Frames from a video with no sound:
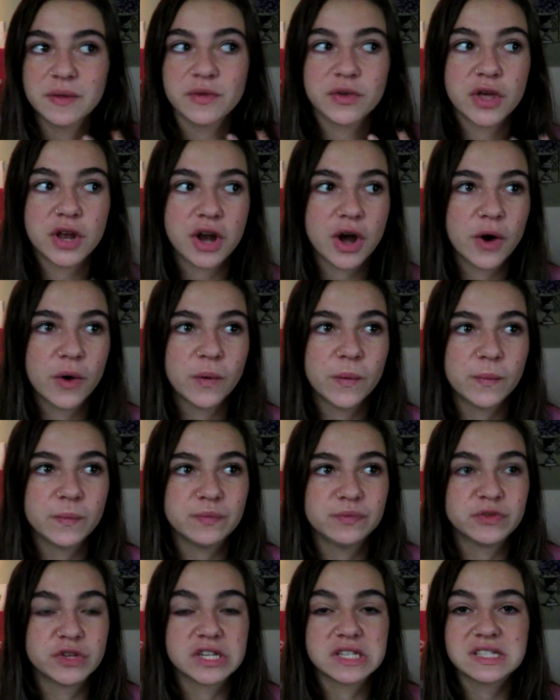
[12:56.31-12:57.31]
you know,
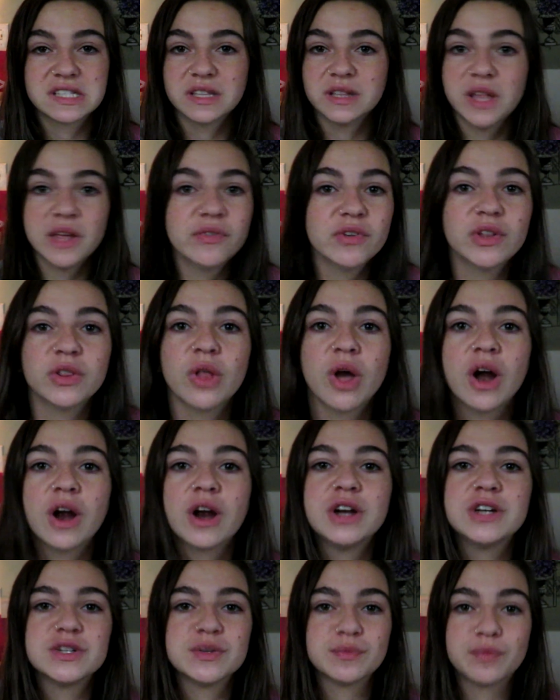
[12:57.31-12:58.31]
just living
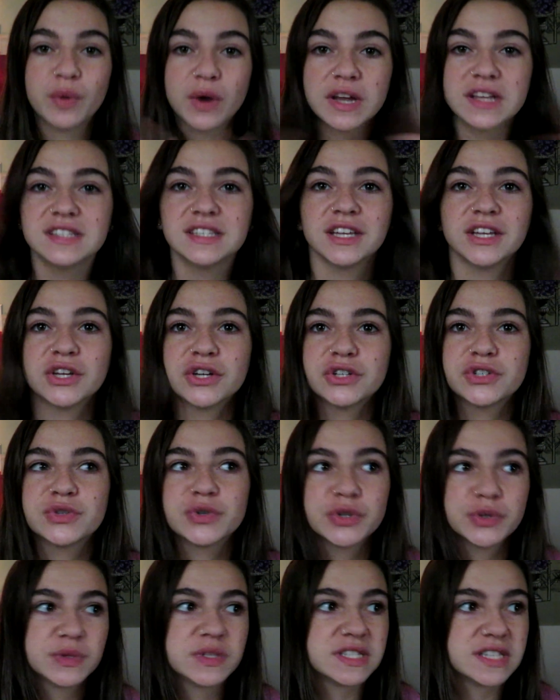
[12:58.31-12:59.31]
large, embracing your
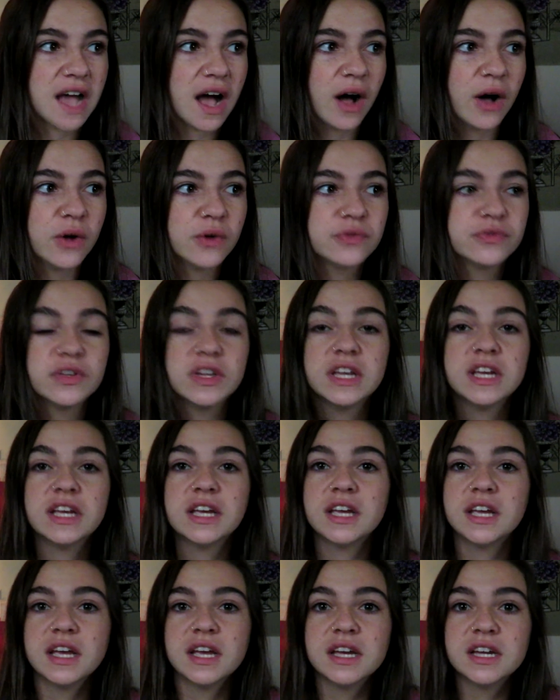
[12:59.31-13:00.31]
true self,
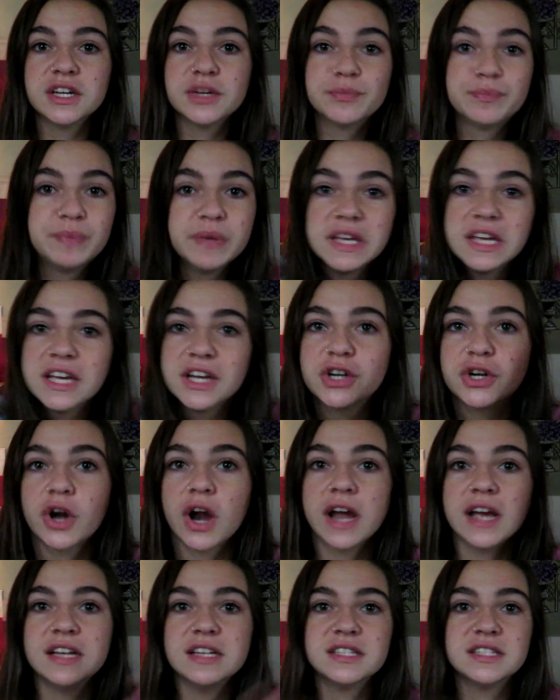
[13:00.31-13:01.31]
being
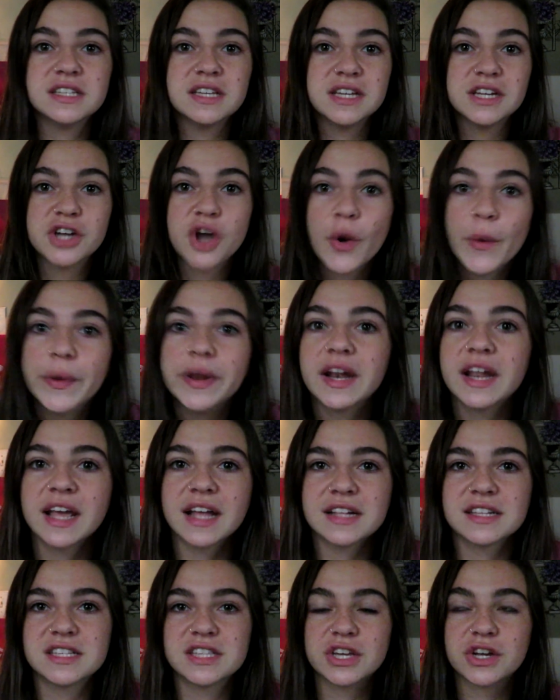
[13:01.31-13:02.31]
crazy, going
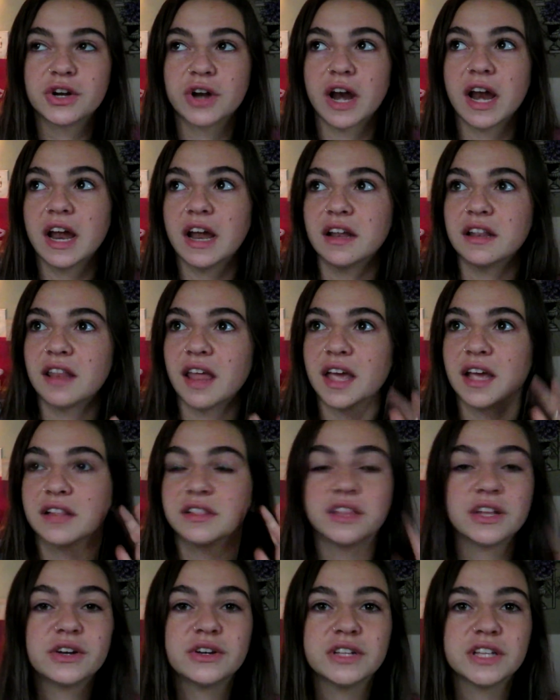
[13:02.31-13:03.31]
against the grain, like
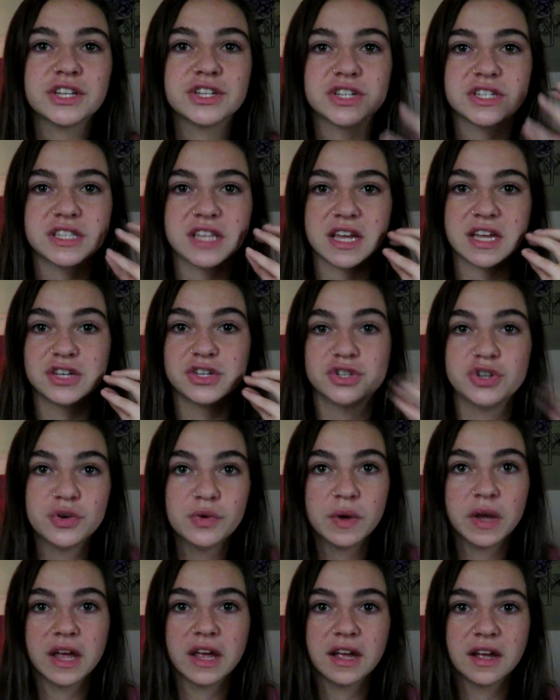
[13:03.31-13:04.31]
literally just like
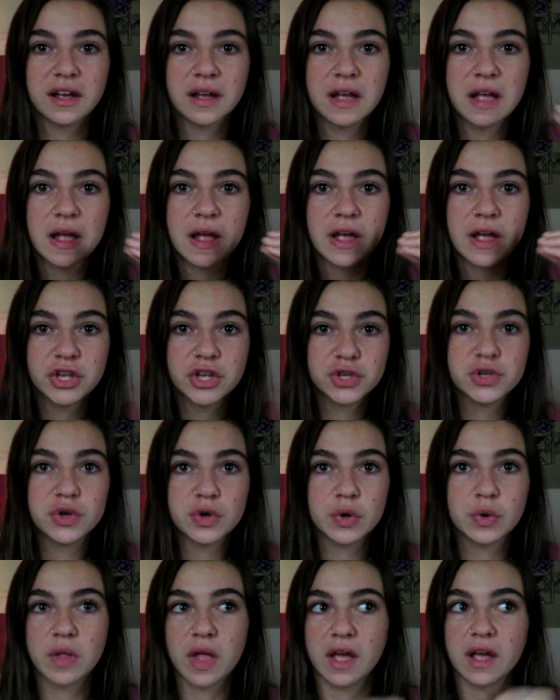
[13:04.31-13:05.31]
doing
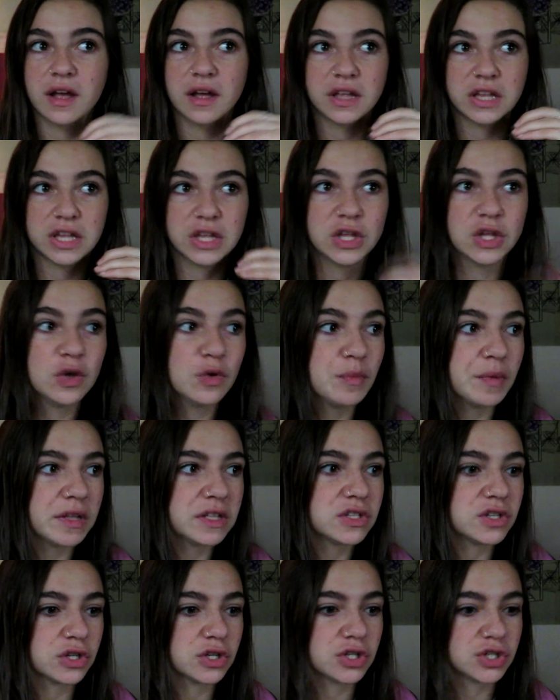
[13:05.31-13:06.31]
you. Like
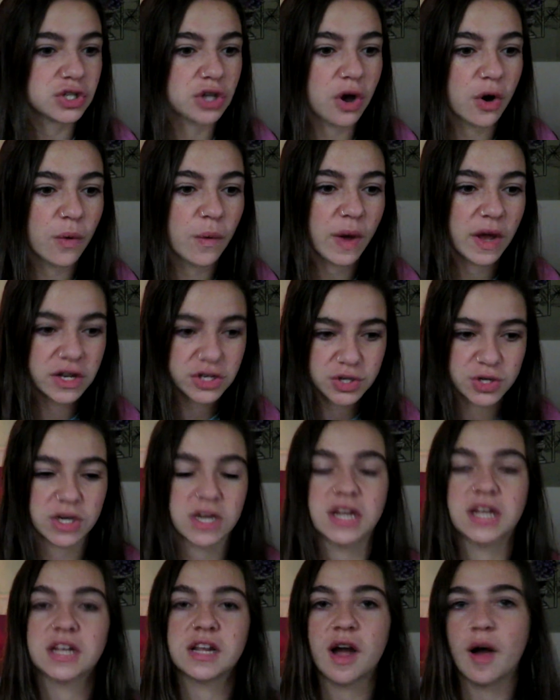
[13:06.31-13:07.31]
humans are so
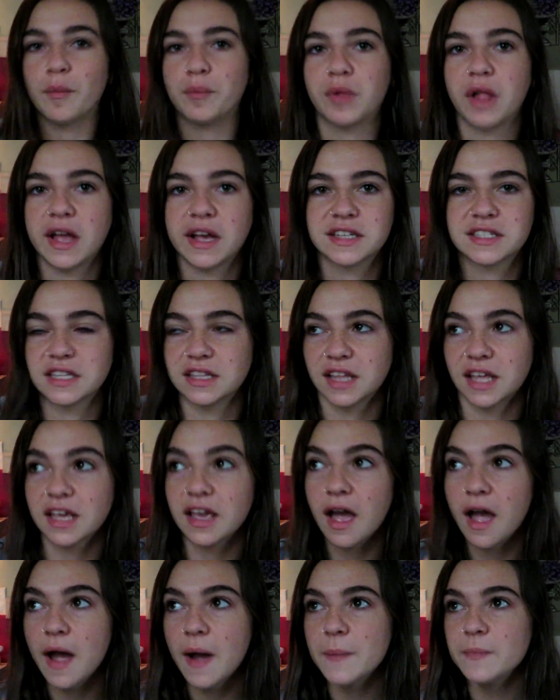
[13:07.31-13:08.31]
intricate and complex, and like
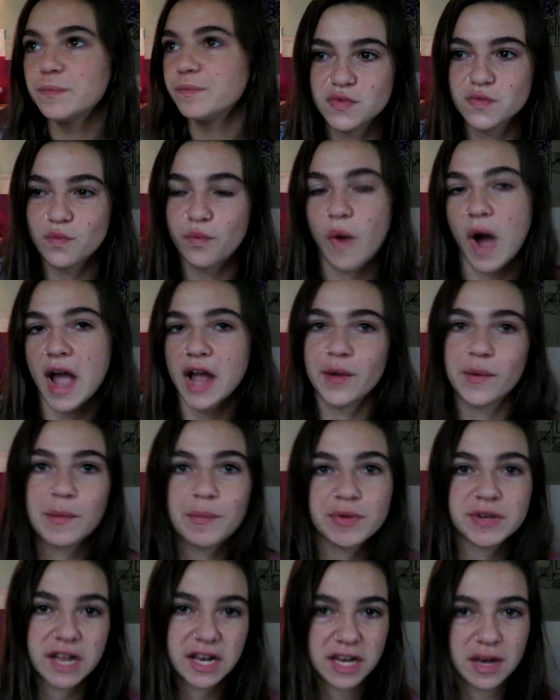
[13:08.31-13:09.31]
why are we
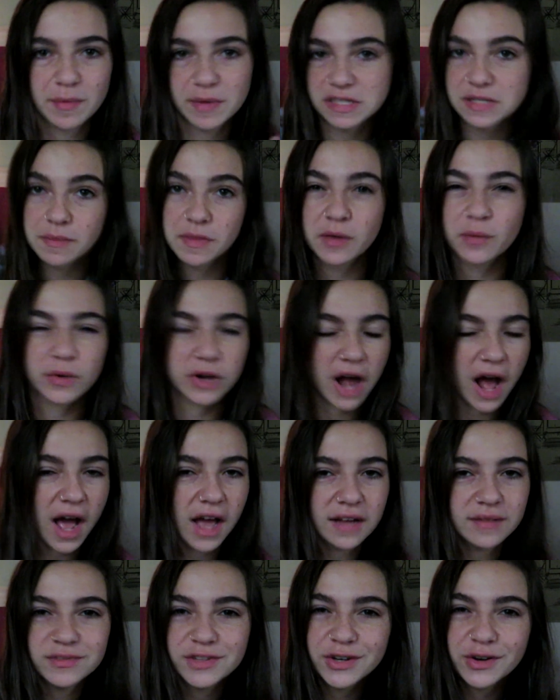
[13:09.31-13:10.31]
pretending to be something we're
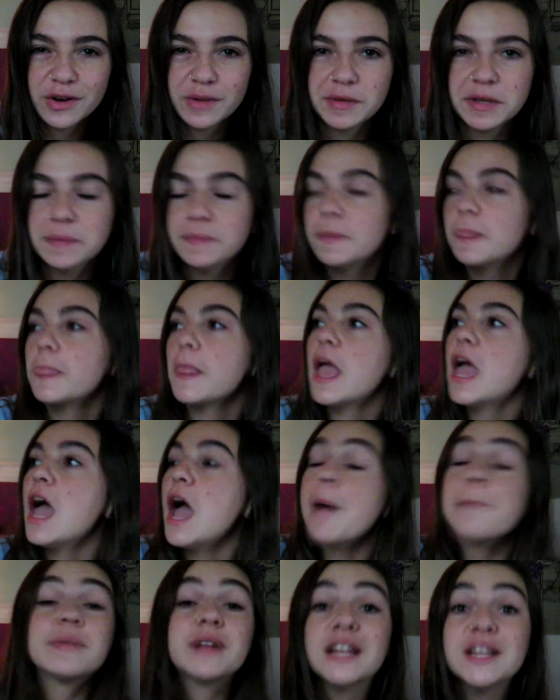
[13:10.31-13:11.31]
not? You know what I mean?
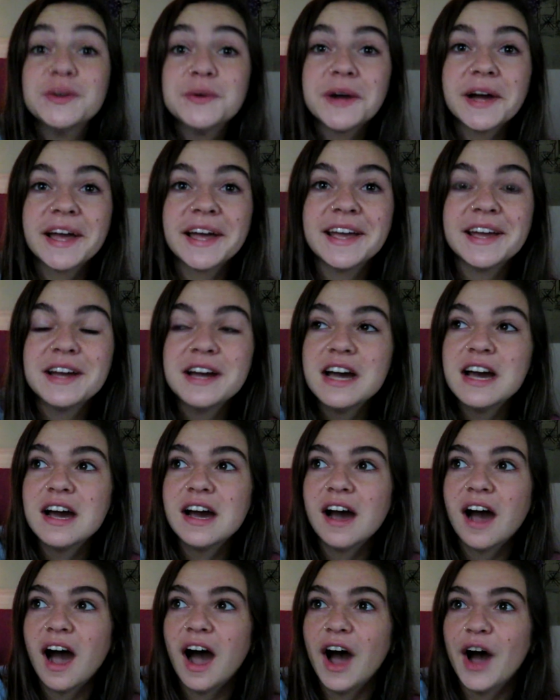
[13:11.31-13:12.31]
But anyway,
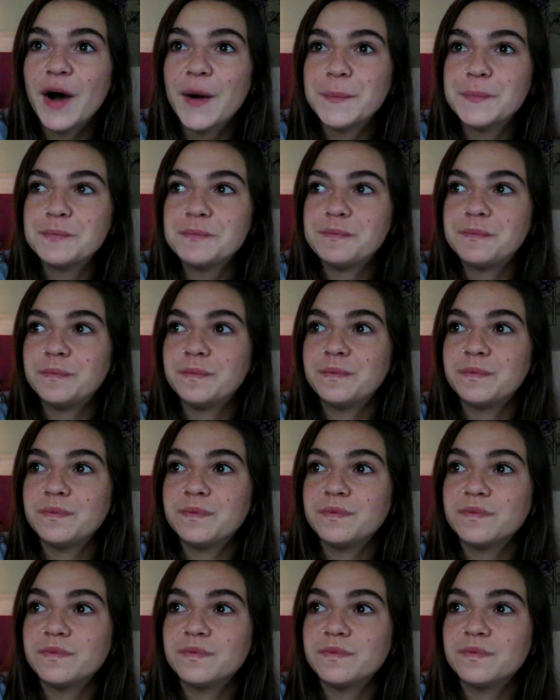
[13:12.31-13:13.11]
um,